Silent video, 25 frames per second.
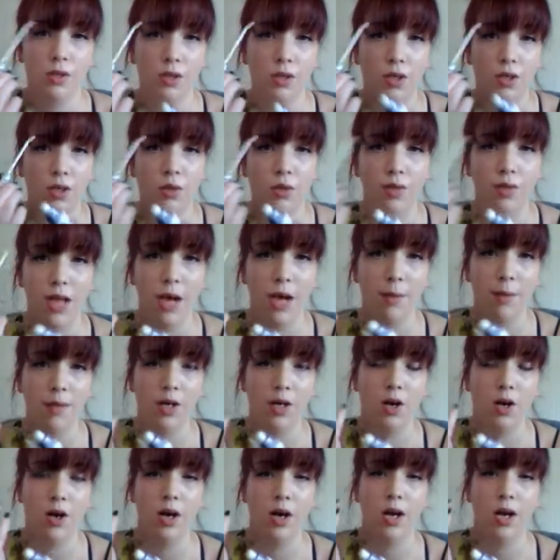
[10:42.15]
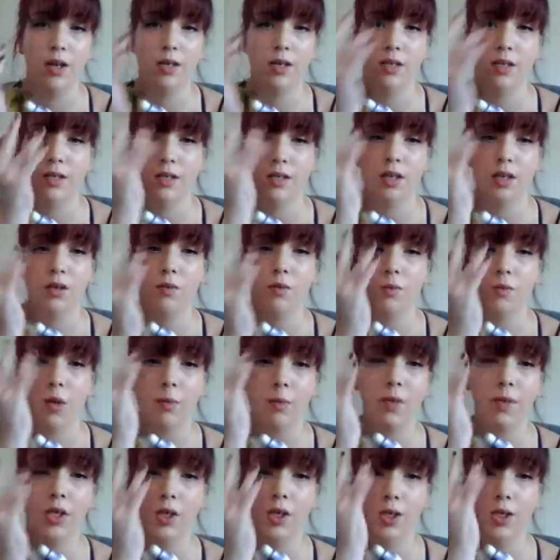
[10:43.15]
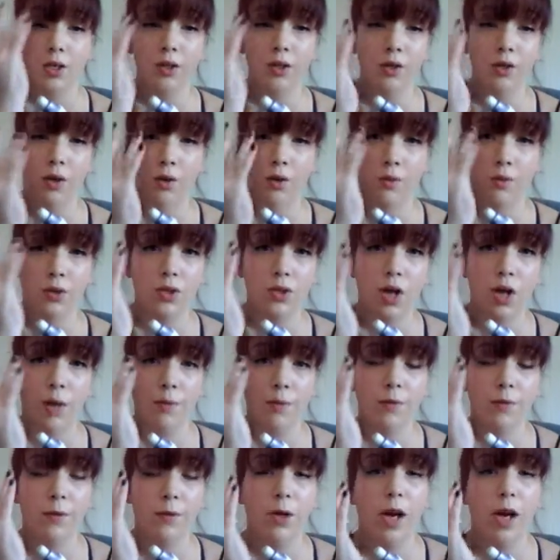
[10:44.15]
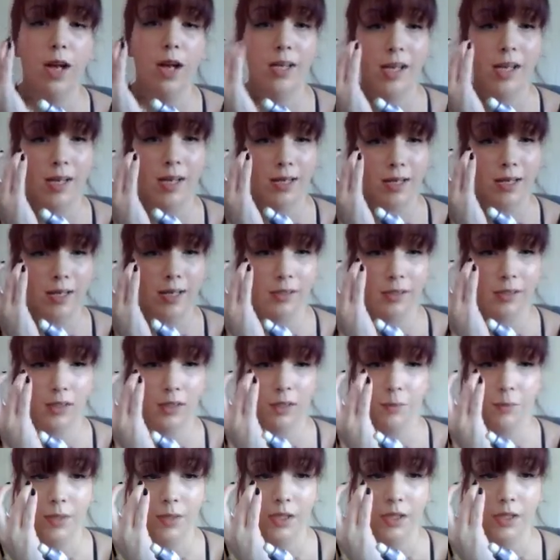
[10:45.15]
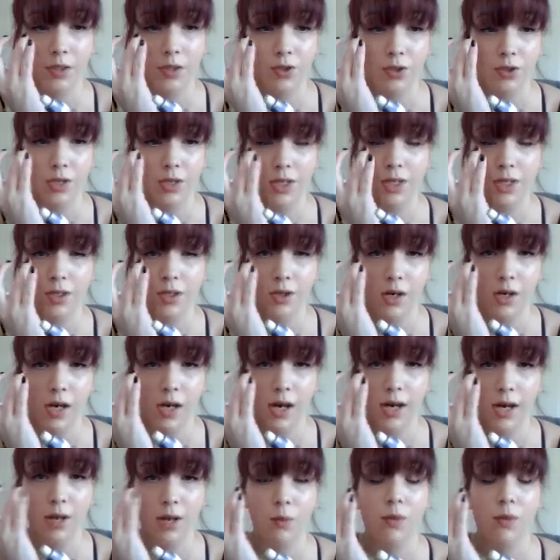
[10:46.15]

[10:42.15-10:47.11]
you dab it on, then you rub it on over top of your eyelid and a little bit underneath your eye,